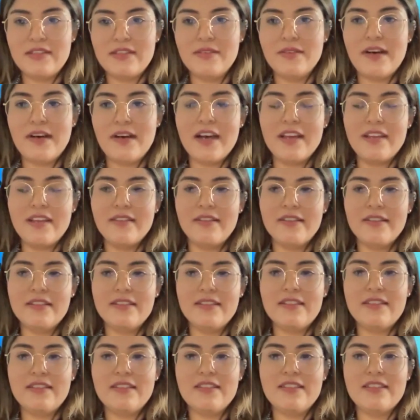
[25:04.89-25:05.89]
You either
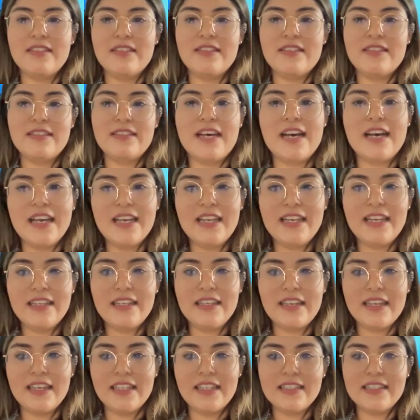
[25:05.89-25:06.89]
decide
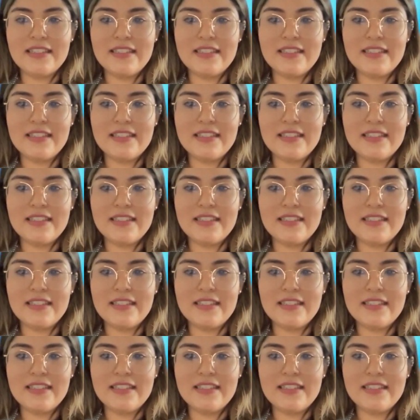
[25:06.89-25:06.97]
and like